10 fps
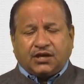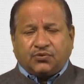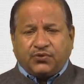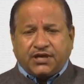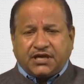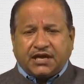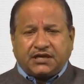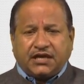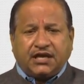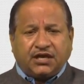We
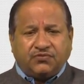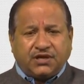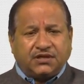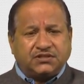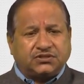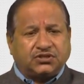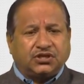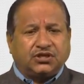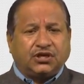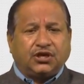get a evidence
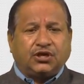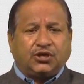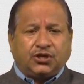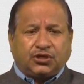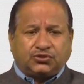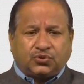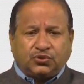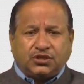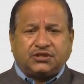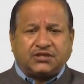
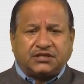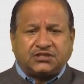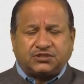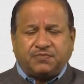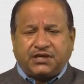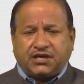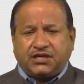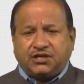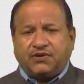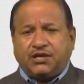through the assessment
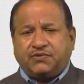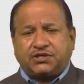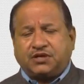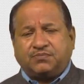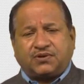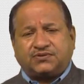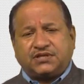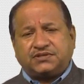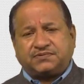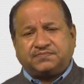and evaluation
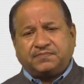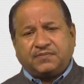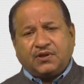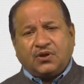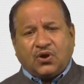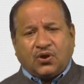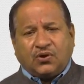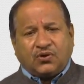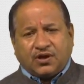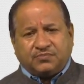process
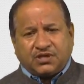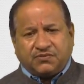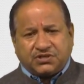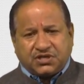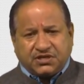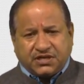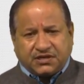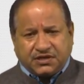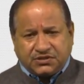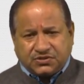or observation
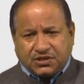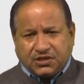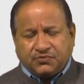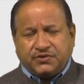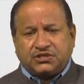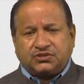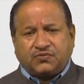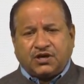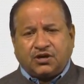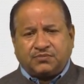techniques, which is
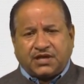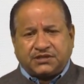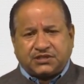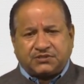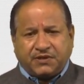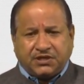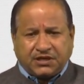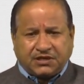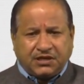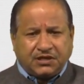one of the assessment
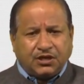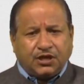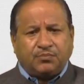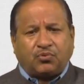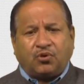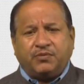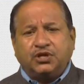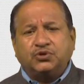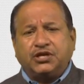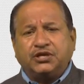technique
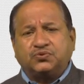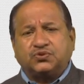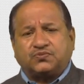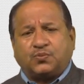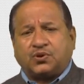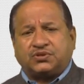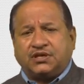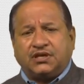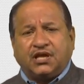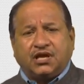prominently used for
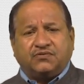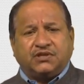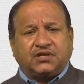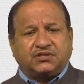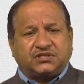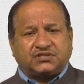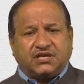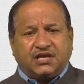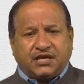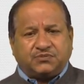the whether the
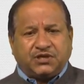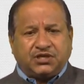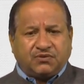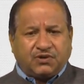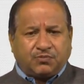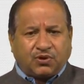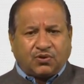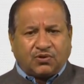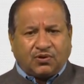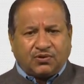skill has been developed
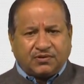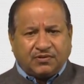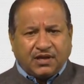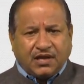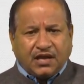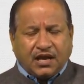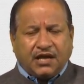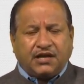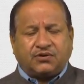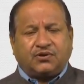or not,
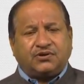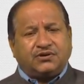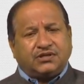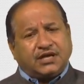and according to